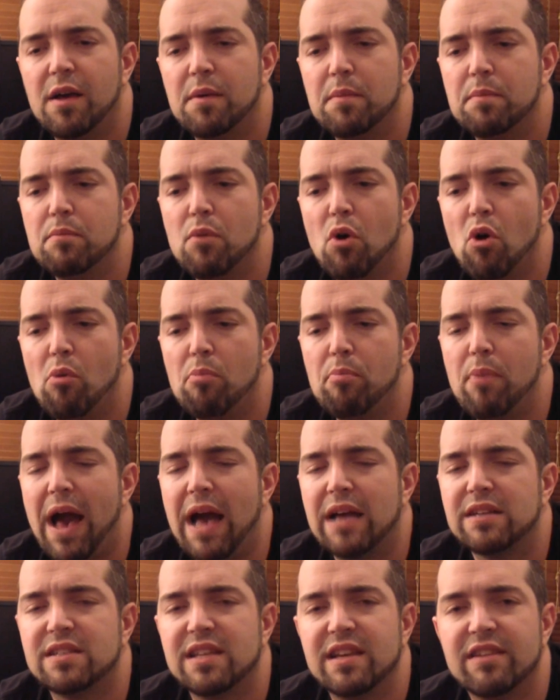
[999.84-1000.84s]
more
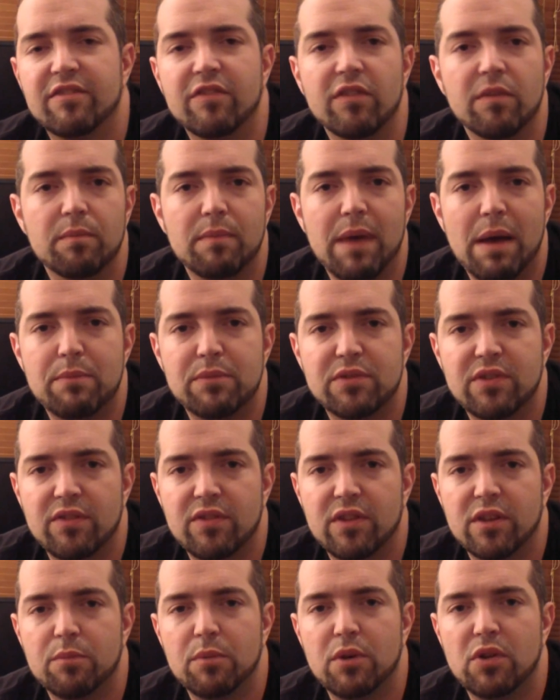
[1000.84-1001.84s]
passive members
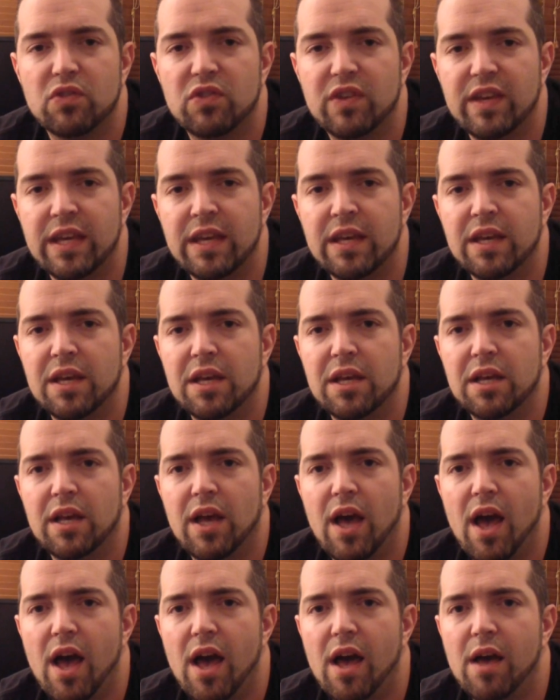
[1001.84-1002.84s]
of the community,
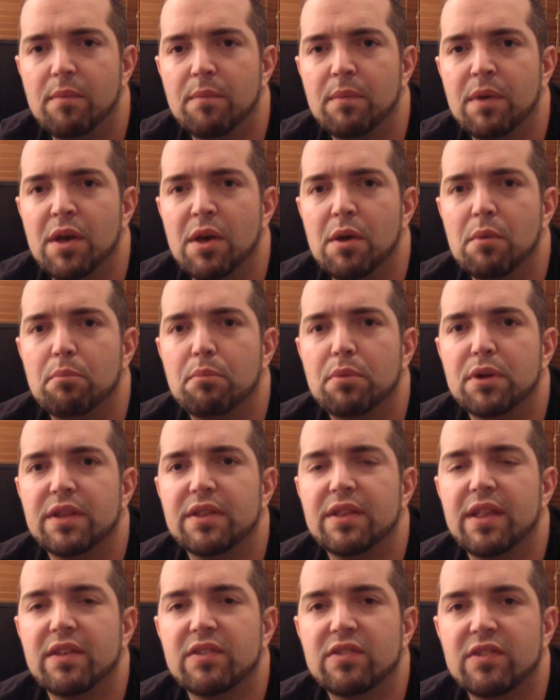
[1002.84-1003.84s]

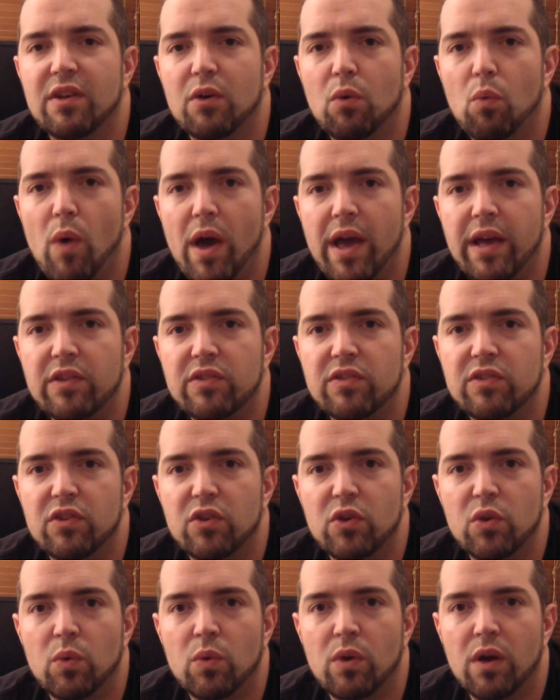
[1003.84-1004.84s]
but there's still ways
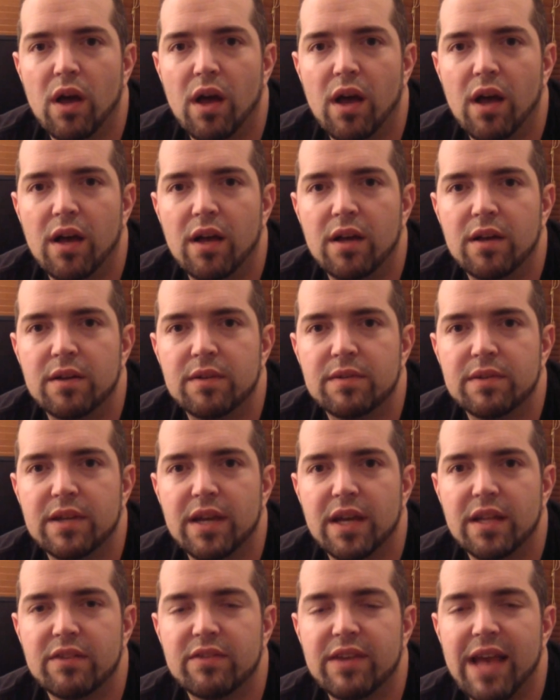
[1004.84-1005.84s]
to
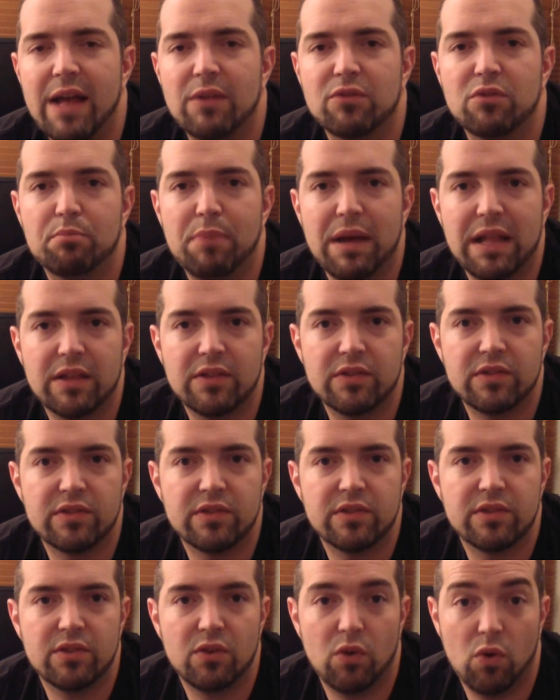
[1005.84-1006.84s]
kind of
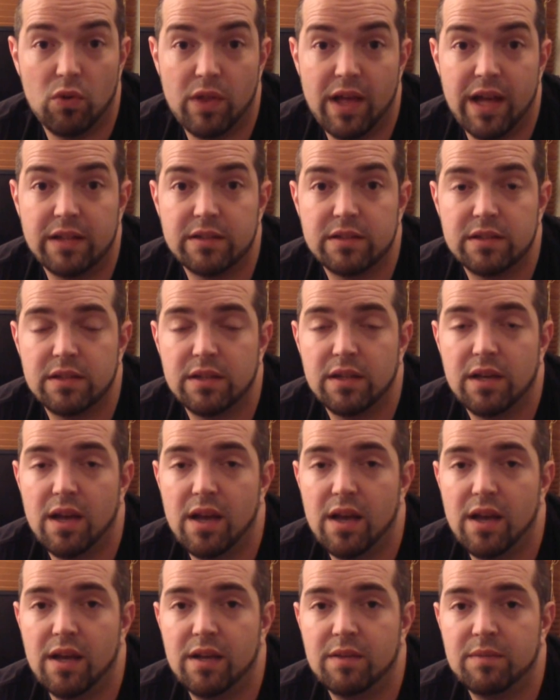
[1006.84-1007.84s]
counterbalance all that,
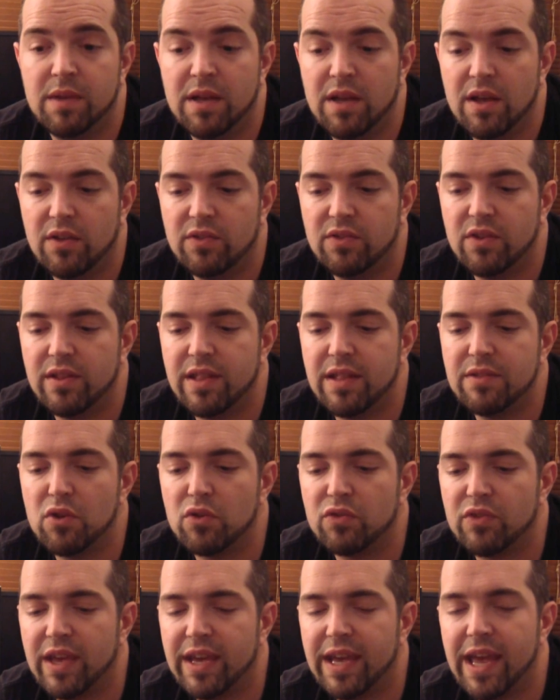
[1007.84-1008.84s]
so they're
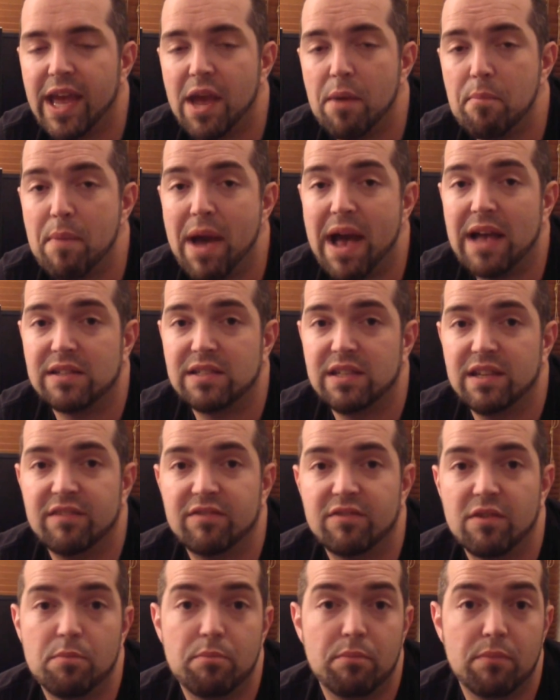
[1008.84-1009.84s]
not taking a
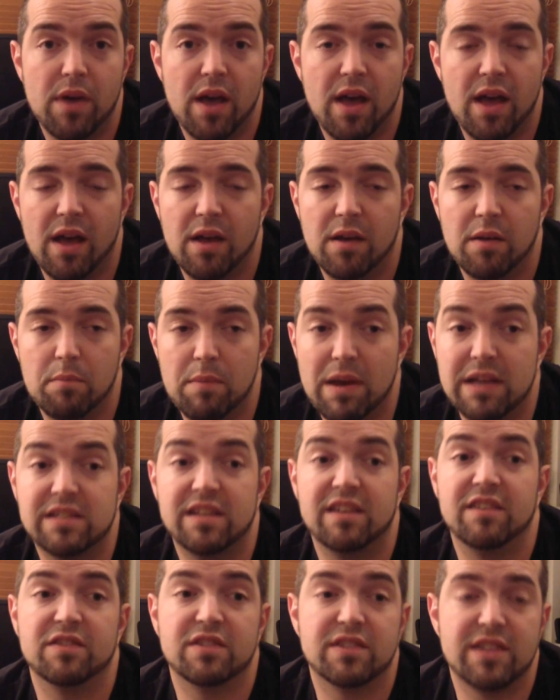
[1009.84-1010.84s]
massive
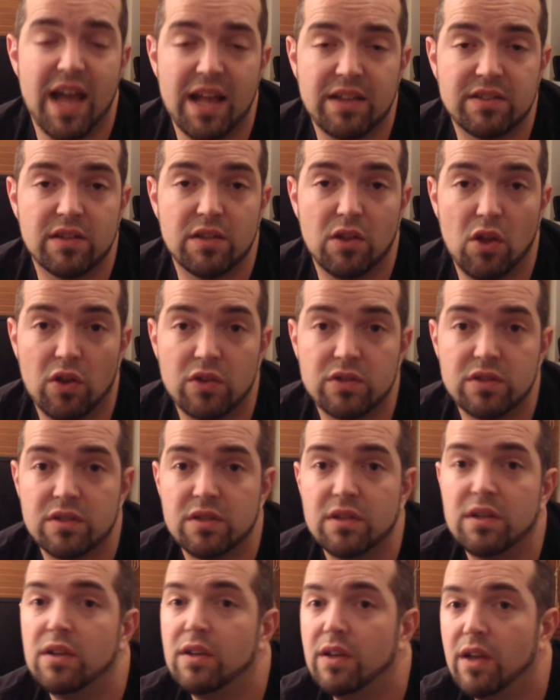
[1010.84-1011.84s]
stats
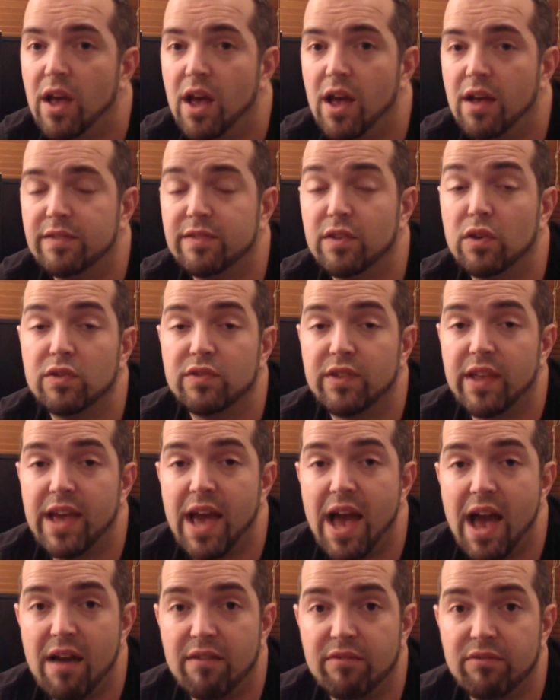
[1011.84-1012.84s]
loss as long as they
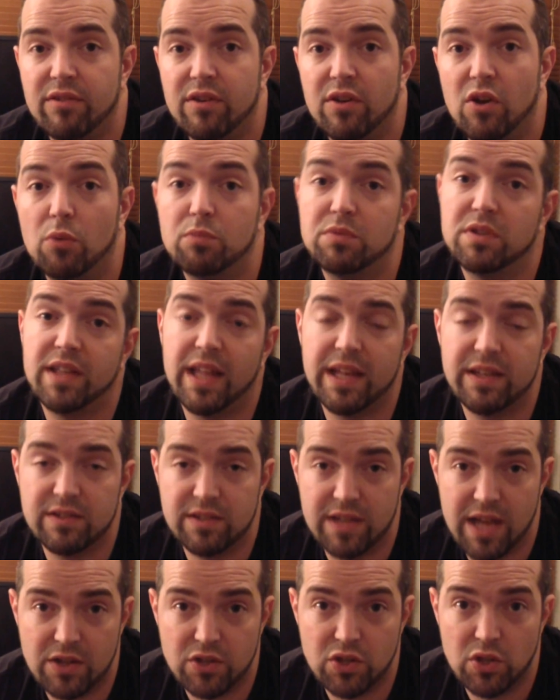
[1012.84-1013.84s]
have up-to-date
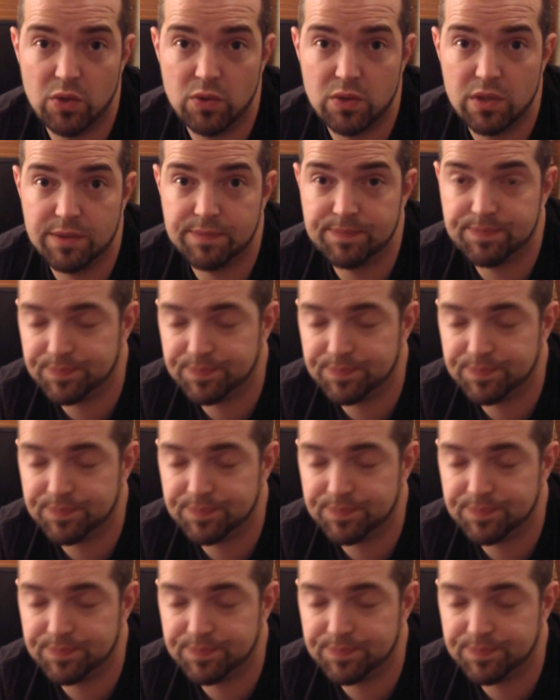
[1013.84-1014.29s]
statues.